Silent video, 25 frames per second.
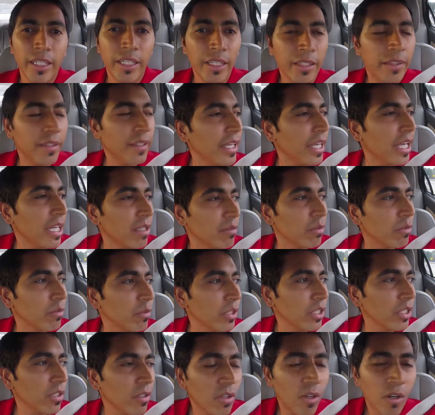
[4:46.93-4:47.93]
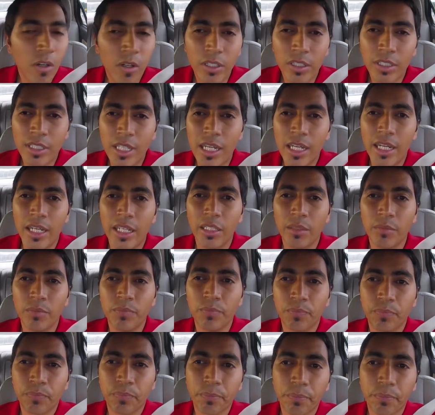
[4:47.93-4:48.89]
and they have a real hard time